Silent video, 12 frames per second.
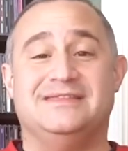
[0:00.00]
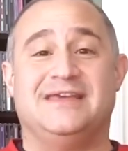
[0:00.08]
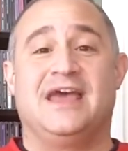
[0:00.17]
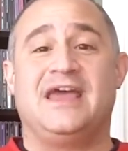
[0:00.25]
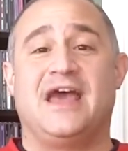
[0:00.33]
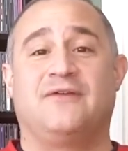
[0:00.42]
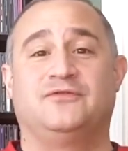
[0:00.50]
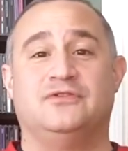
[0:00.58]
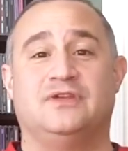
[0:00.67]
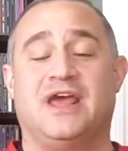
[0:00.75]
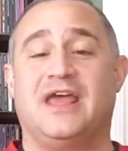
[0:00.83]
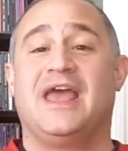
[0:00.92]
day
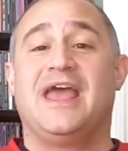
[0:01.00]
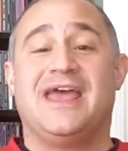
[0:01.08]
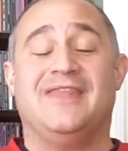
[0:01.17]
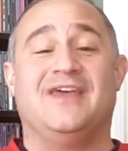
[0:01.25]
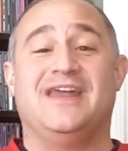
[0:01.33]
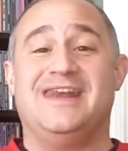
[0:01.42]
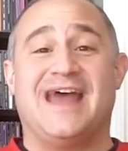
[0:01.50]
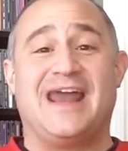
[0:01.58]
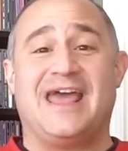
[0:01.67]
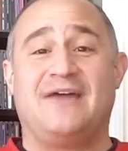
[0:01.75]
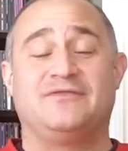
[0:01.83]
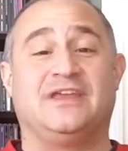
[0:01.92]
after day and then
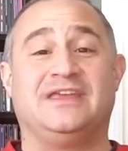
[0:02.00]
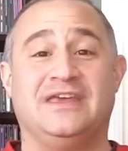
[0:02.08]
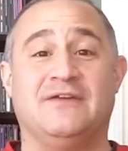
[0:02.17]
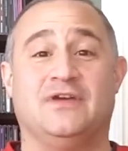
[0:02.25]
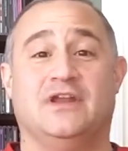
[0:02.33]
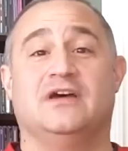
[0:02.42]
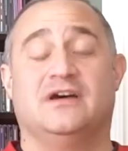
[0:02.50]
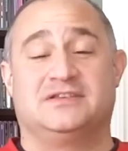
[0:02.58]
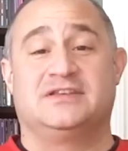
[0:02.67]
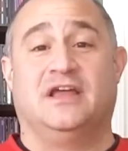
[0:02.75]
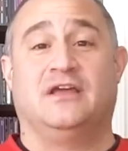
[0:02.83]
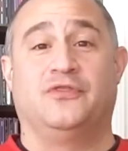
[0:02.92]
not have to give it a
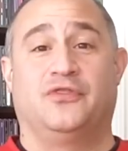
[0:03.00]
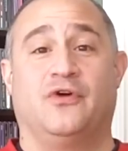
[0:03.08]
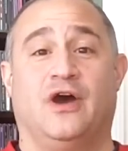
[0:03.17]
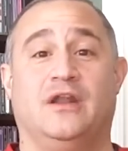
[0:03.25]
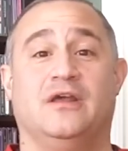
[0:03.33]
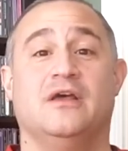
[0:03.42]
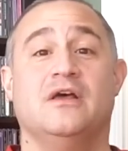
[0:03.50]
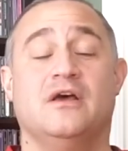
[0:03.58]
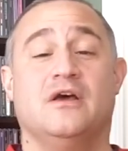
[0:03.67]
second thought.